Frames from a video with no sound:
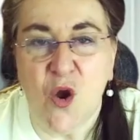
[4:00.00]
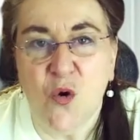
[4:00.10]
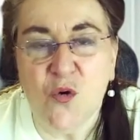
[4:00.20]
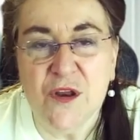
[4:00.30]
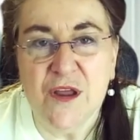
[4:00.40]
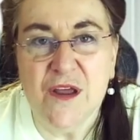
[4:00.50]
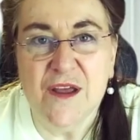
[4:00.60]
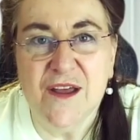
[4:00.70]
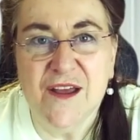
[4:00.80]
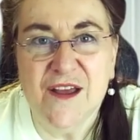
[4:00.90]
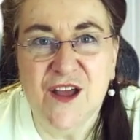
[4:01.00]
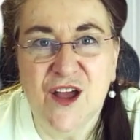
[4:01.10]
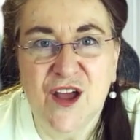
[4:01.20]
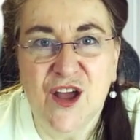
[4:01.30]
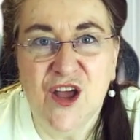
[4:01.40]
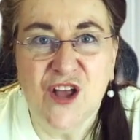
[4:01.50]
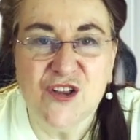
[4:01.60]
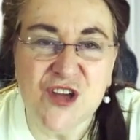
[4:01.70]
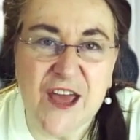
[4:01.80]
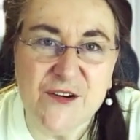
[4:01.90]
own
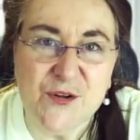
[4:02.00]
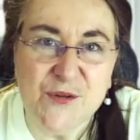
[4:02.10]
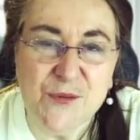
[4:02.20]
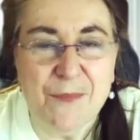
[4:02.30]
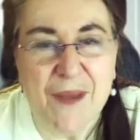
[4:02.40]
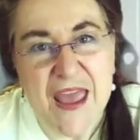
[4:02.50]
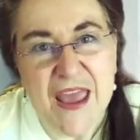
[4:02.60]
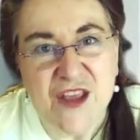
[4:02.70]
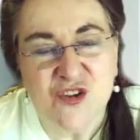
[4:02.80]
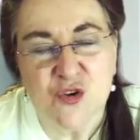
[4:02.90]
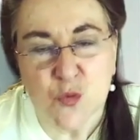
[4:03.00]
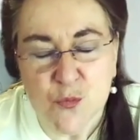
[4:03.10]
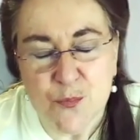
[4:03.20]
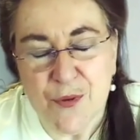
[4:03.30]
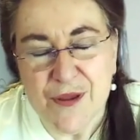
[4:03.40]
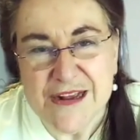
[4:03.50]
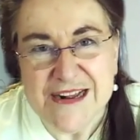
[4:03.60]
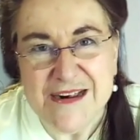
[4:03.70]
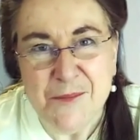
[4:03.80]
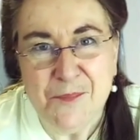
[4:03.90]
channel, page, group
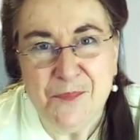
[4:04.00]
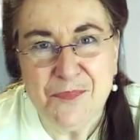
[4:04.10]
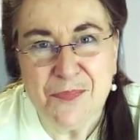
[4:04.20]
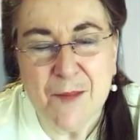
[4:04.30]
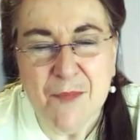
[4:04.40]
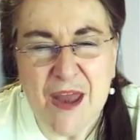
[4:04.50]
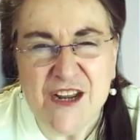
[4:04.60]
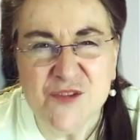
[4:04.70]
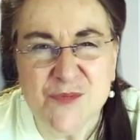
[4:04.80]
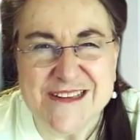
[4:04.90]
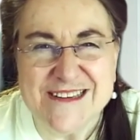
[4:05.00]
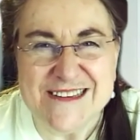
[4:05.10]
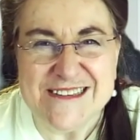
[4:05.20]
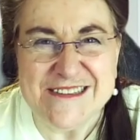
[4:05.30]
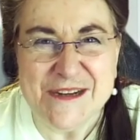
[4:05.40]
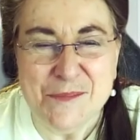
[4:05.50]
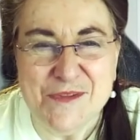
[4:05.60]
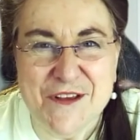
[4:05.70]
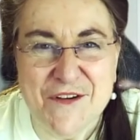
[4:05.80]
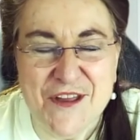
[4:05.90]
management system
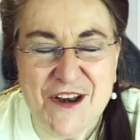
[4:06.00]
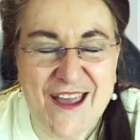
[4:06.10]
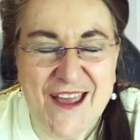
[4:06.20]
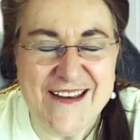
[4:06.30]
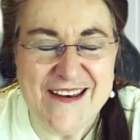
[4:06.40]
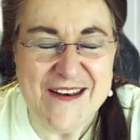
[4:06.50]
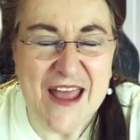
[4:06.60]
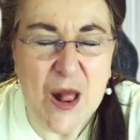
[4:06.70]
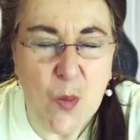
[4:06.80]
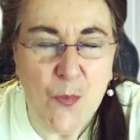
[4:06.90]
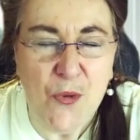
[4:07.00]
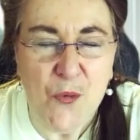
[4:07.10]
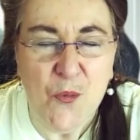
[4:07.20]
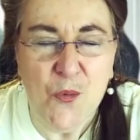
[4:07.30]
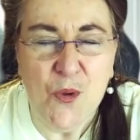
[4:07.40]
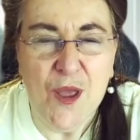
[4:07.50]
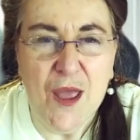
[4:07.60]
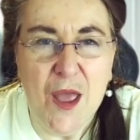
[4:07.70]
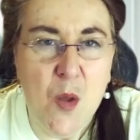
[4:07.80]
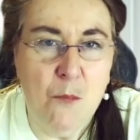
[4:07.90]
so that I can help you,
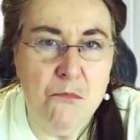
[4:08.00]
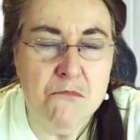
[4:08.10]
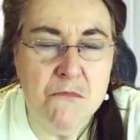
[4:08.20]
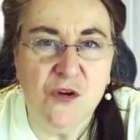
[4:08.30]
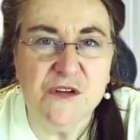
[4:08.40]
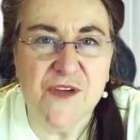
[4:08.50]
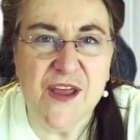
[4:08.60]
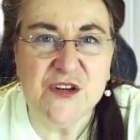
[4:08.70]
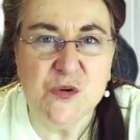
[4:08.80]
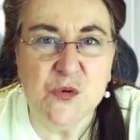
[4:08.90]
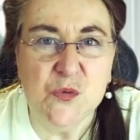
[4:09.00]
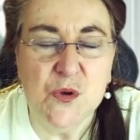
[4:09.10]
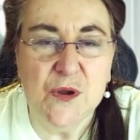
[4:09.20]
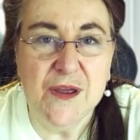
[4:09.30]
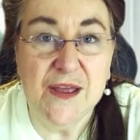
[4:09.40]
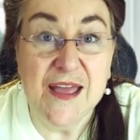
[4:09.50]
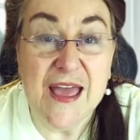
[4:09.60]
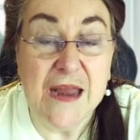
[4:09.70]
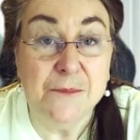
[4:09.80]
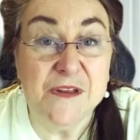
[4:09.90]
motivate you,
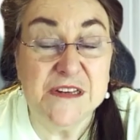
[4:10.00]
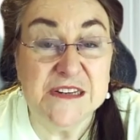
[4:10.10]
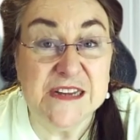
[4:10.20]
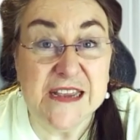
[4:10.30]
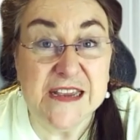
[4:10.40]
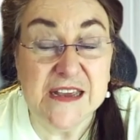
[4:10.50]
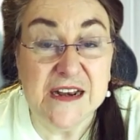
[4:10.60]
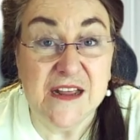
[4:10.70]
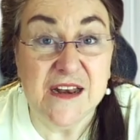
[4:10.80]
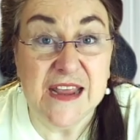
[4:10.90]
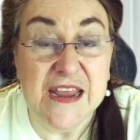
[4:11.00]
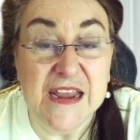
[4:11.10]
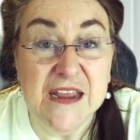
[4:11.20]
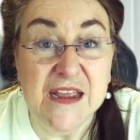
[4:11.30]
and particularly